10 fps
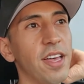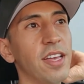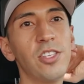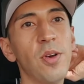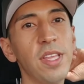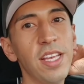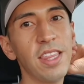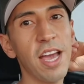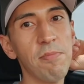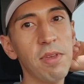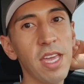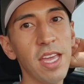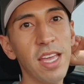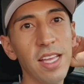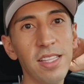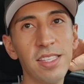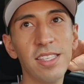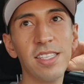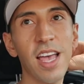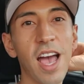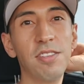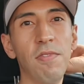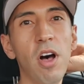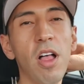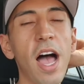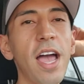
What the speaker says: So I think that means it's fall.